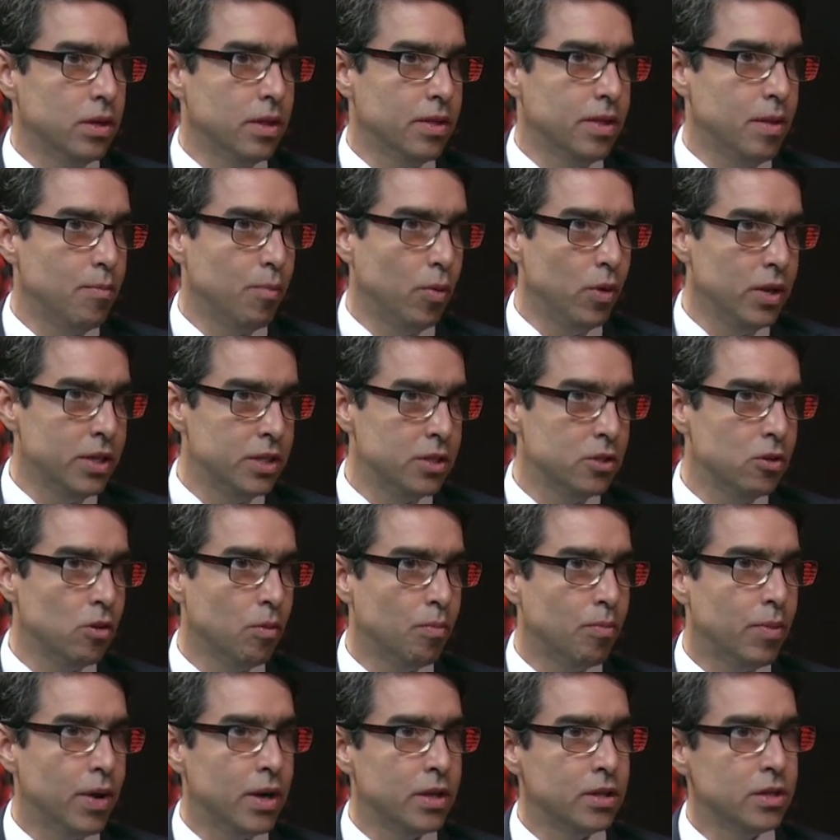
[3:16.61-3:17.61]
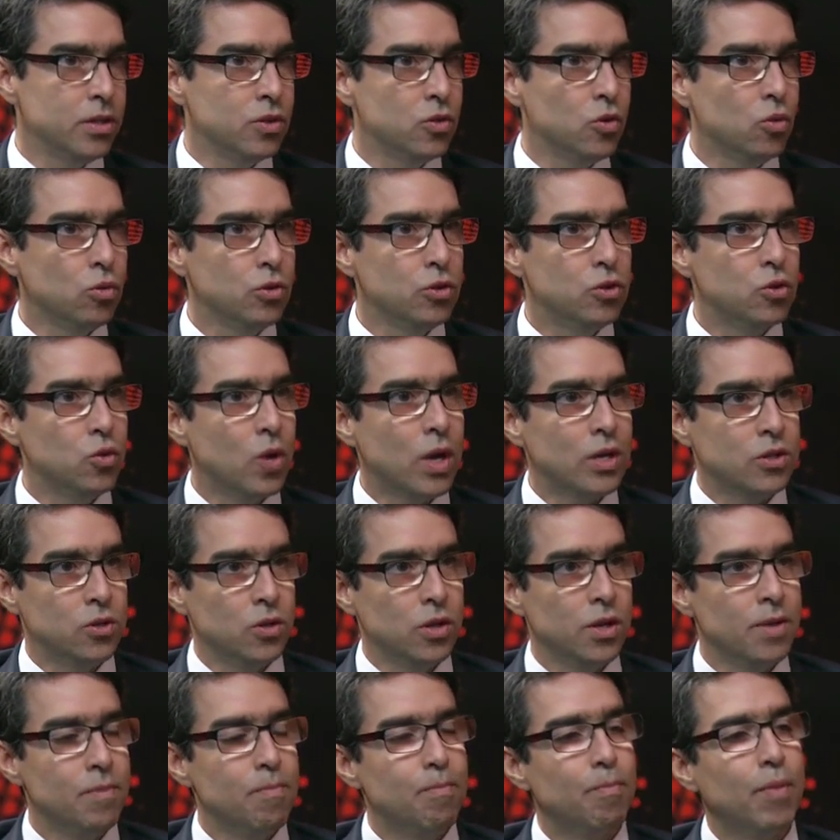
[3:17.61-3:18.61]
the political party is going to
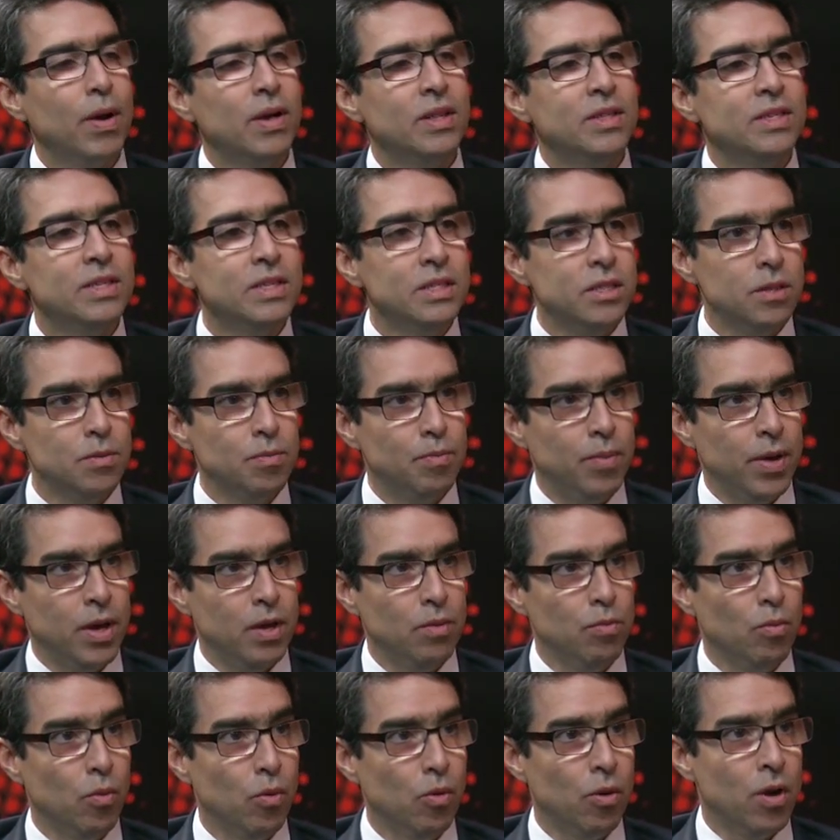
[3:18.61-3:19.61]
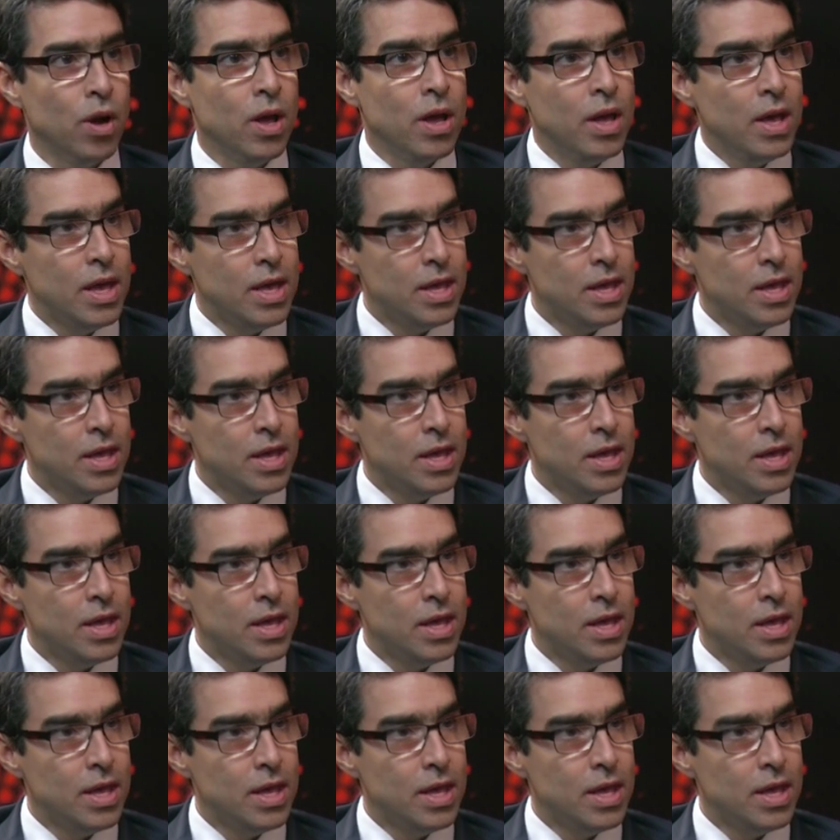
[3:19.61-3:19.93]
actually participate more